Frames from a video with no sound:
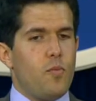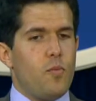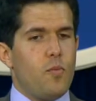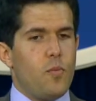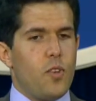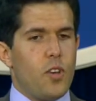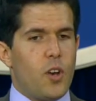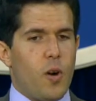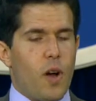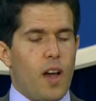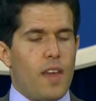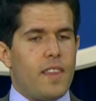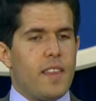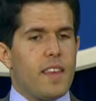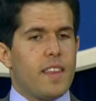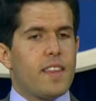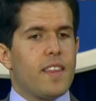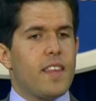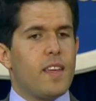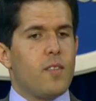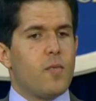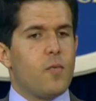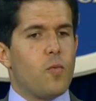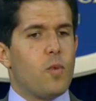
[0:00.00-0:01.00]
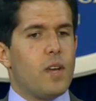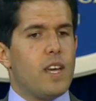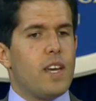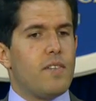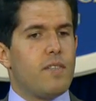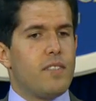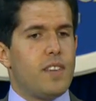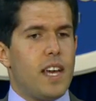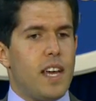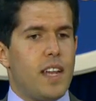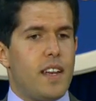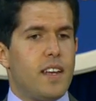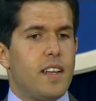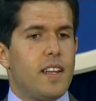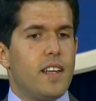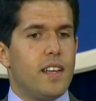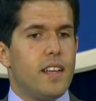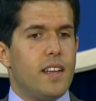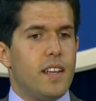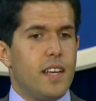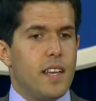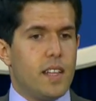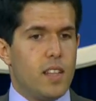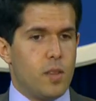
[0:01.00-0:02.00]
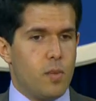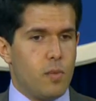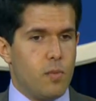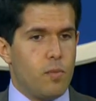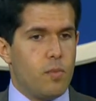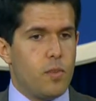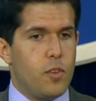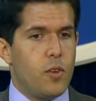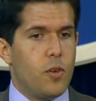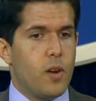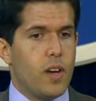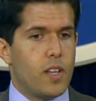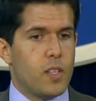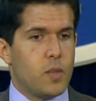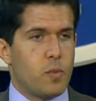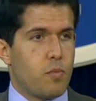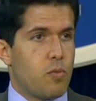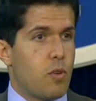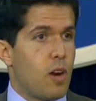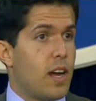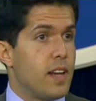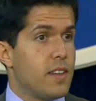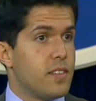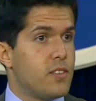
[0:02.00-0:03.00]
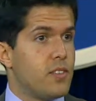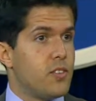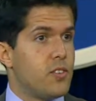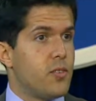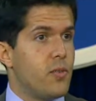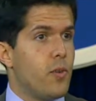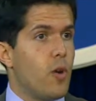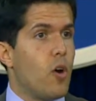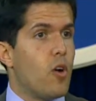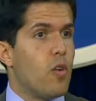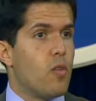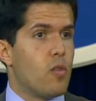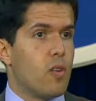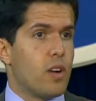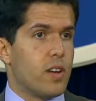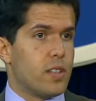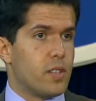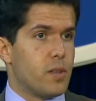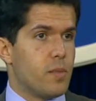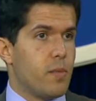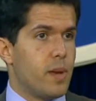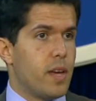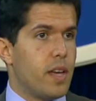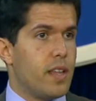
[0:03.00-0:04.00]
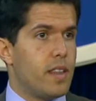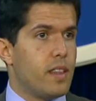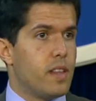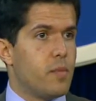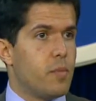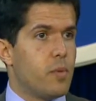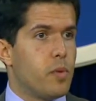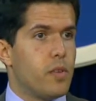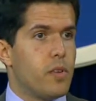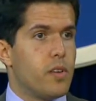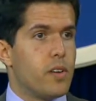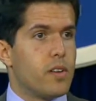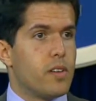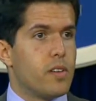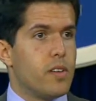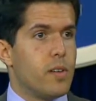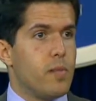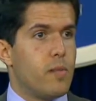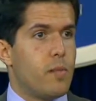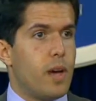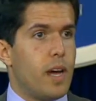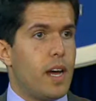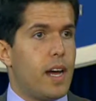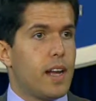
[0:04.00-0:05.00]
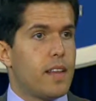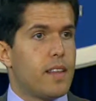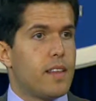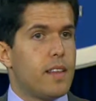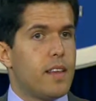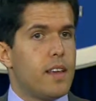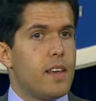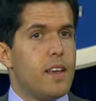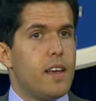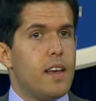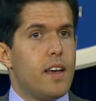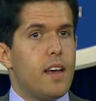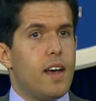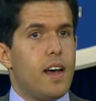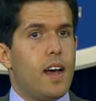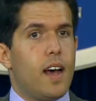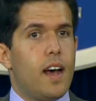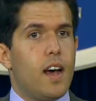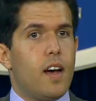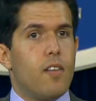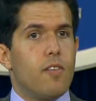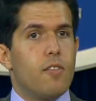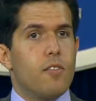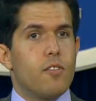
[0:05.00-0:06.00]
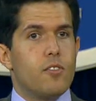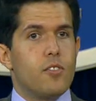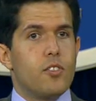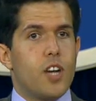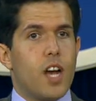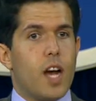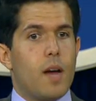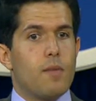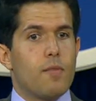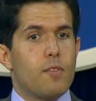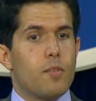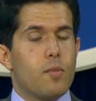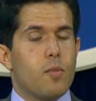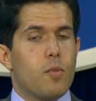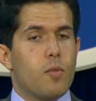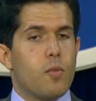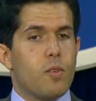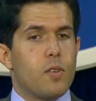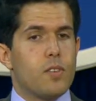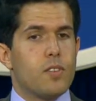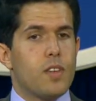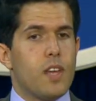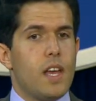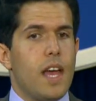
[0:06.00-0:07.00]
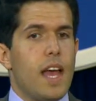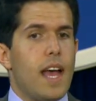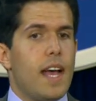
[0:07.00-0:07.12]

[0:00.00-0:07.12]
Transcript: you know, I think that we have tended in the U.S. press to overestimate the political impact of those jobs reports.